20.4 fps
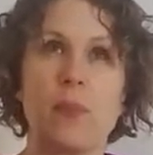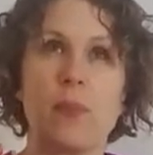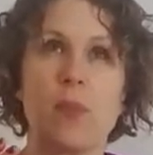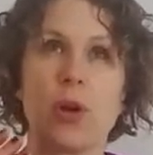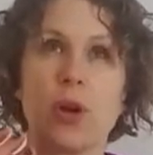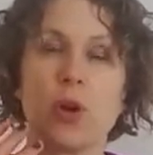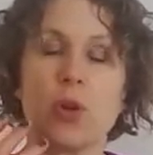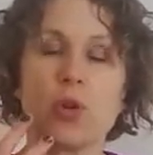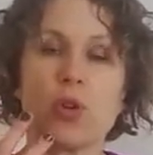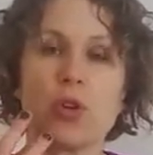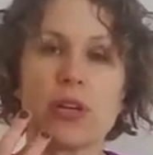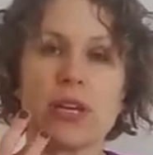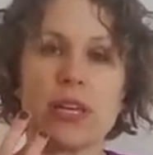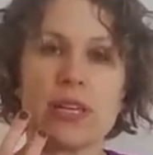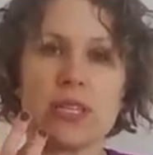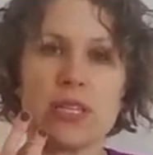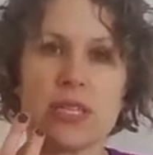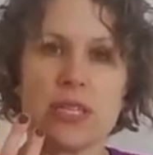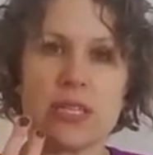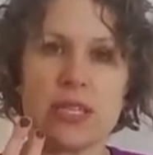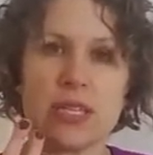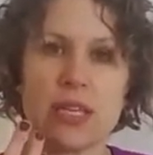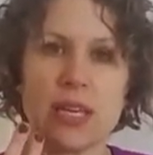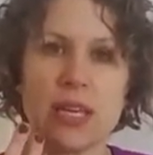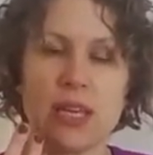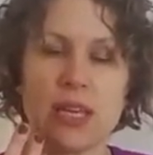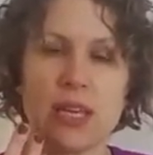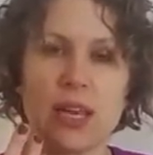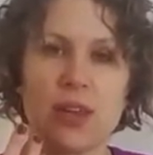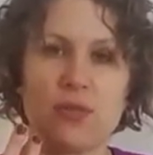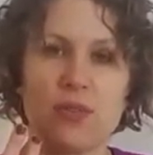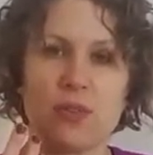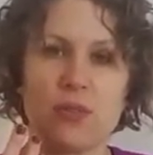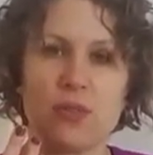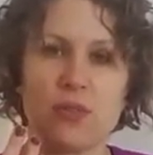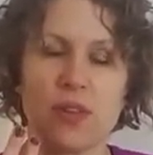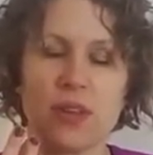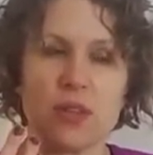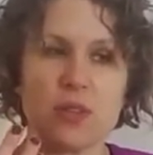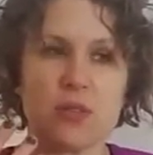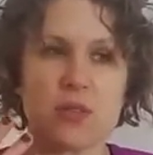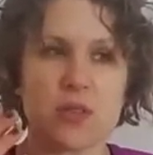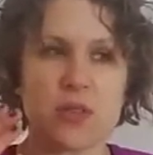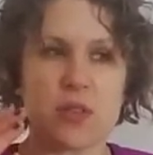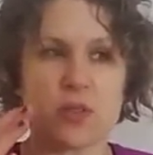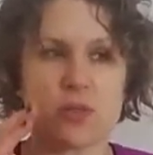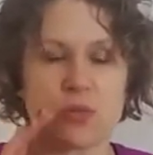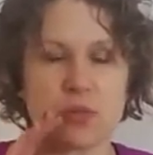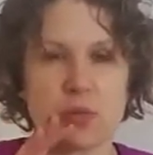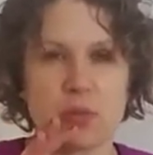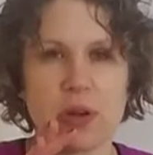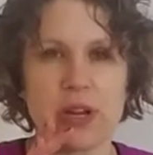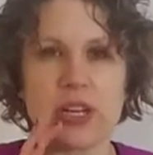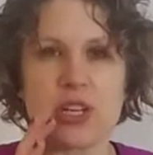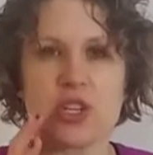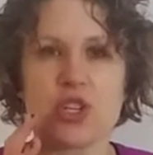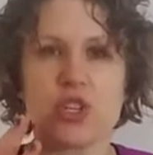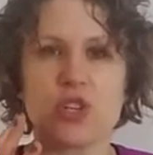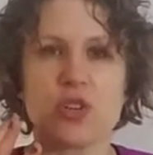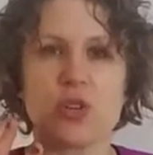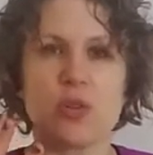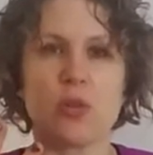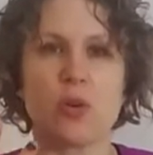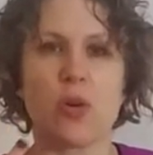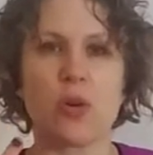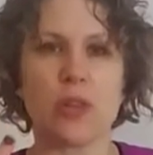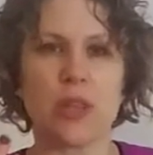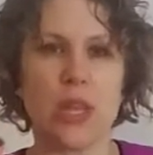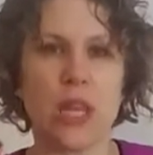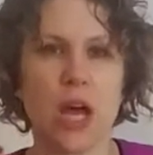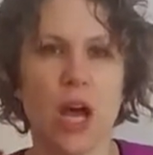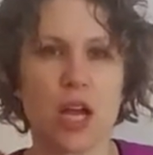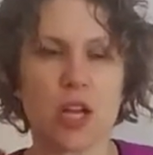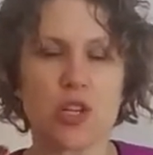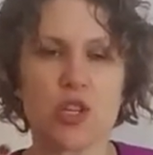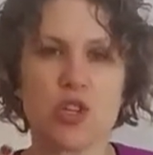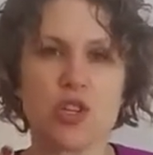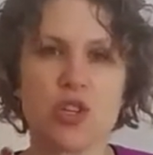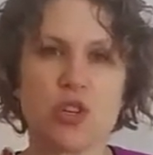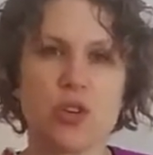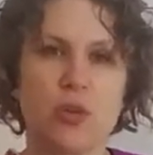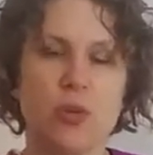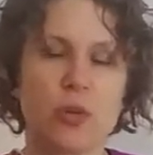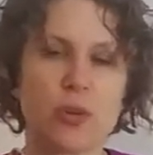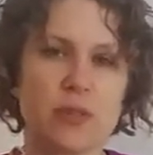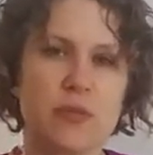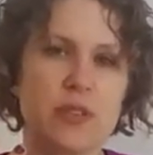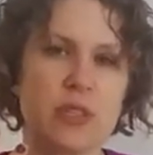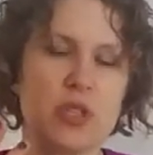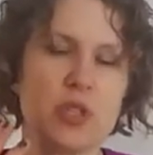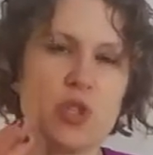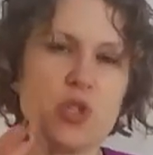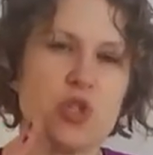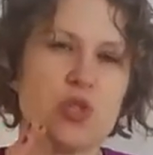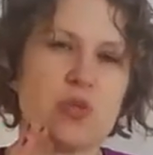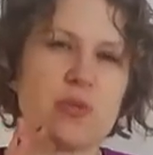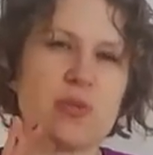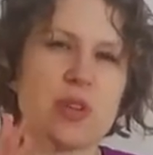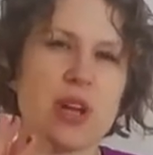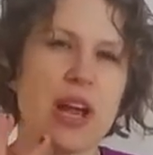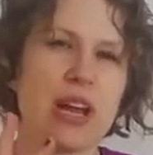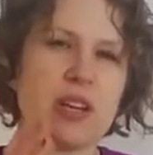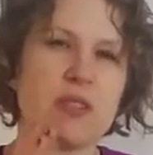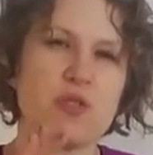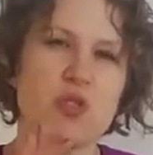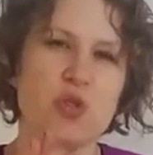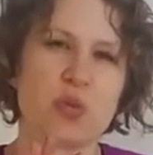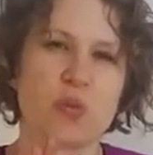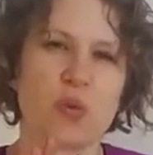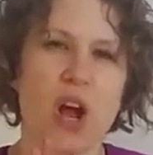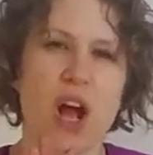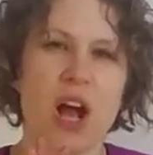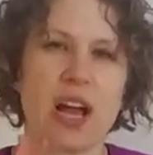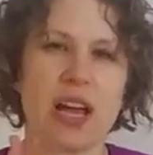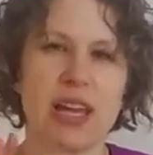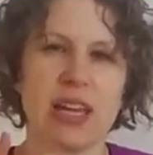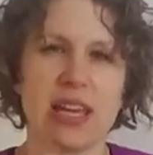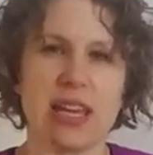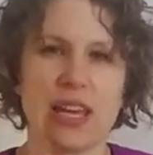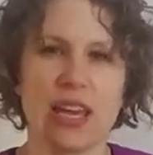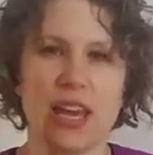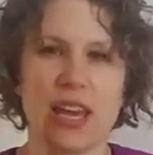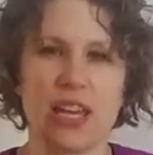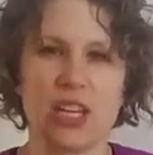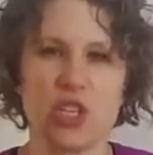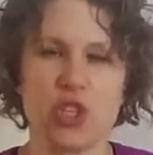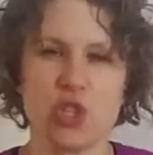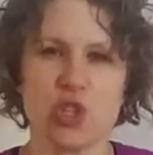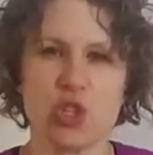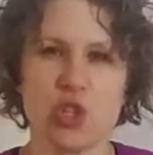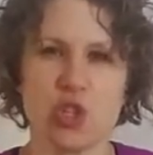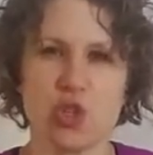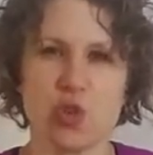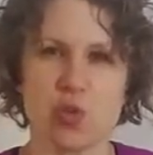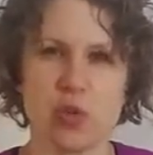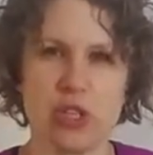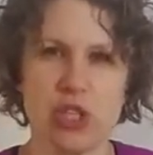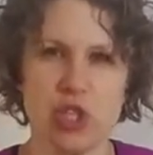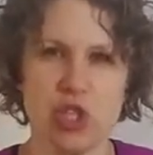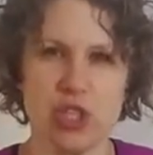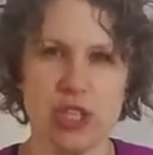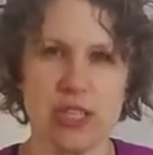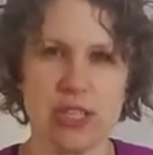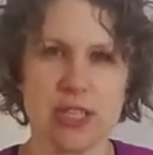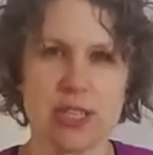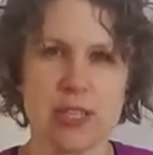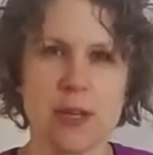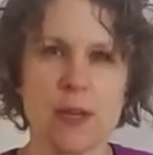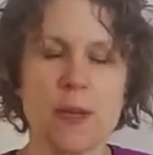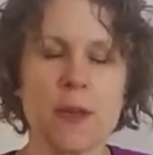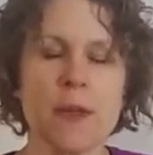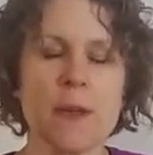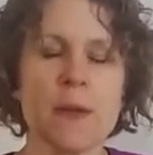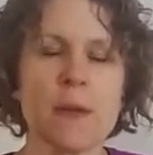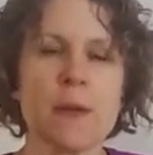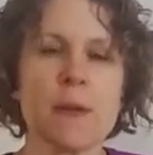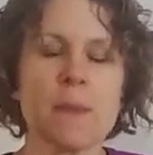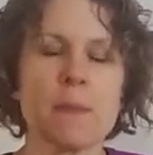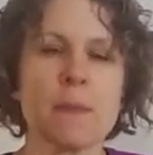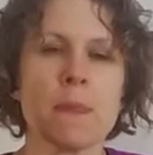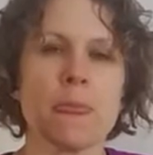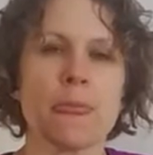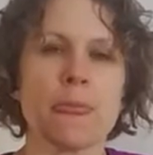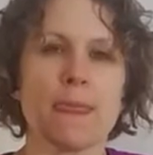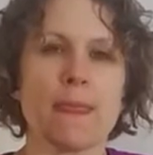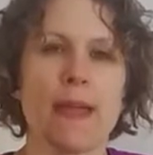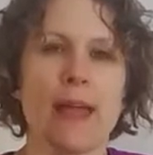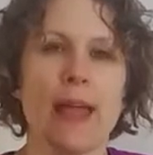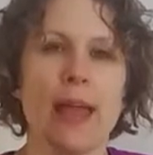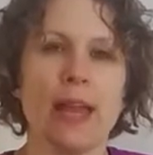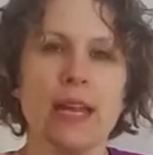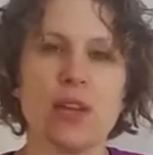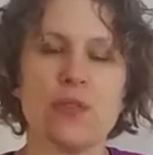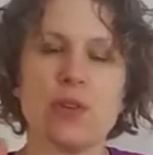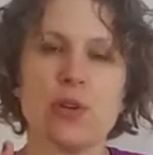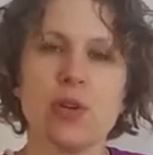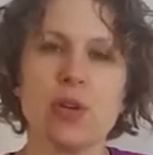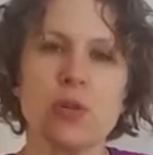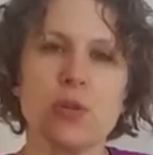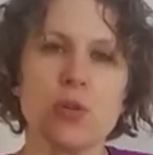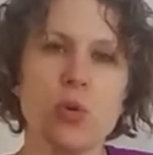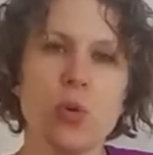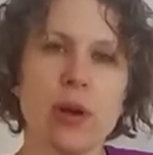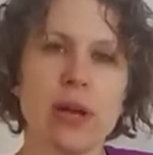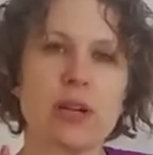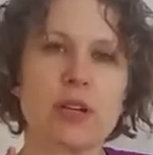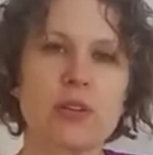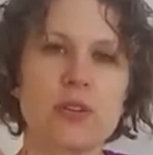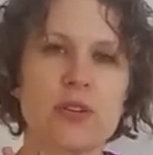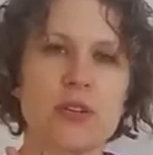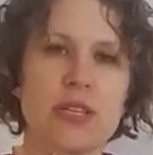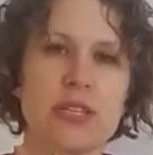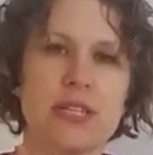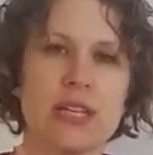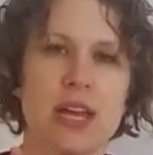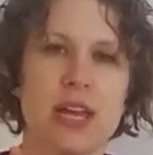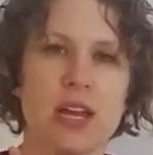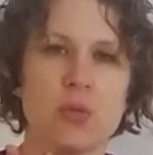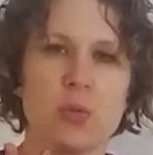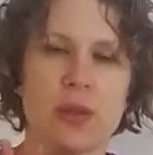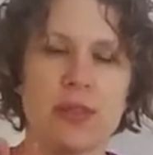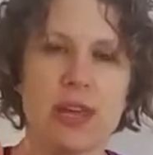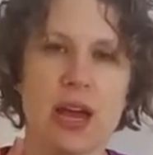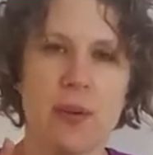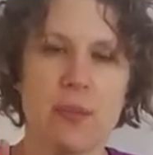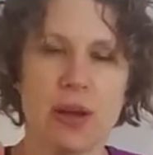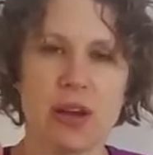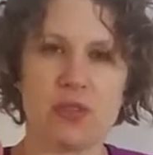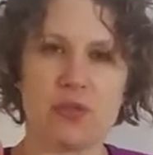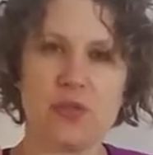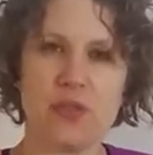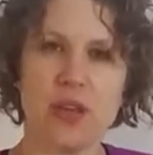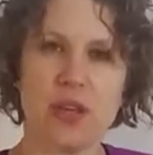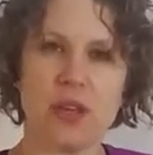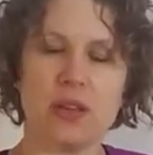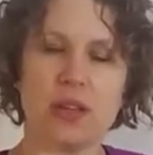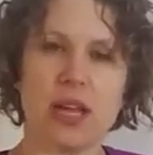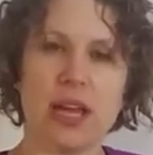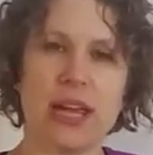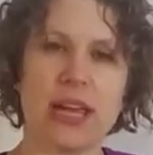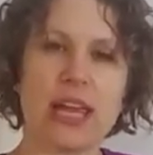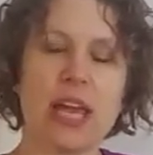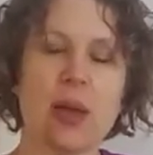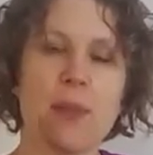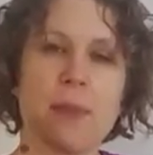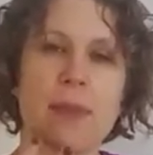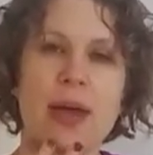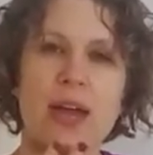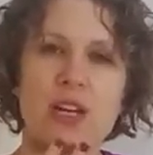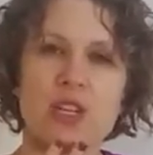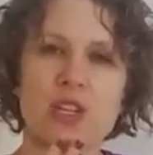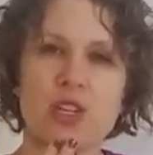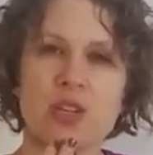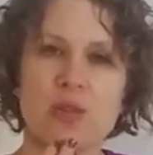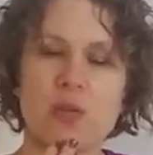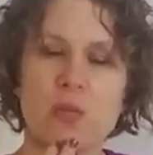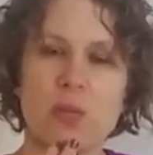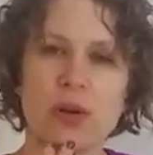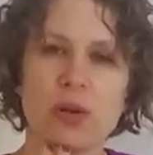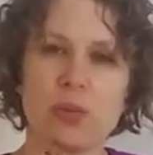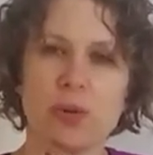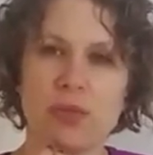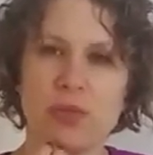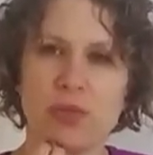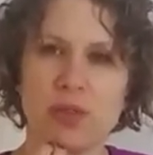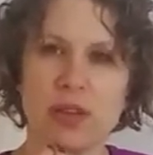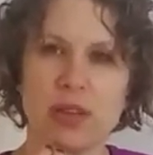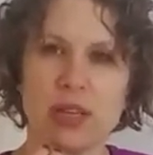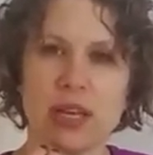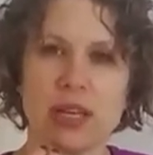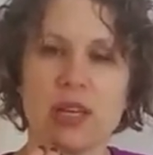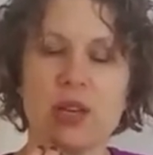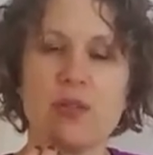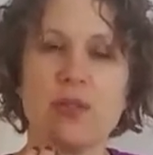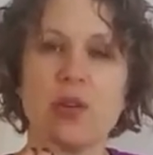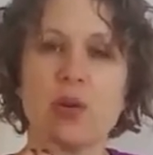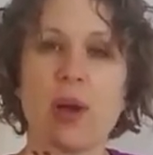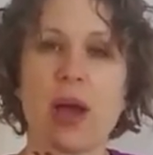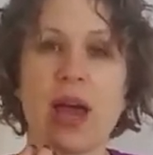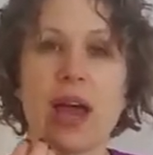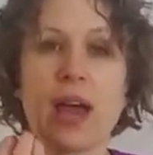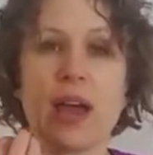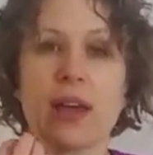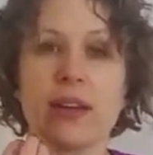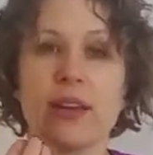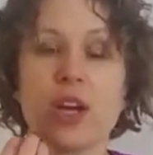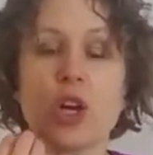You're looking to see if it feels rich, lush, or if it's kind of drying and astringent. And if you don't quite understand what that might feel like, imagine what it would feel like if you had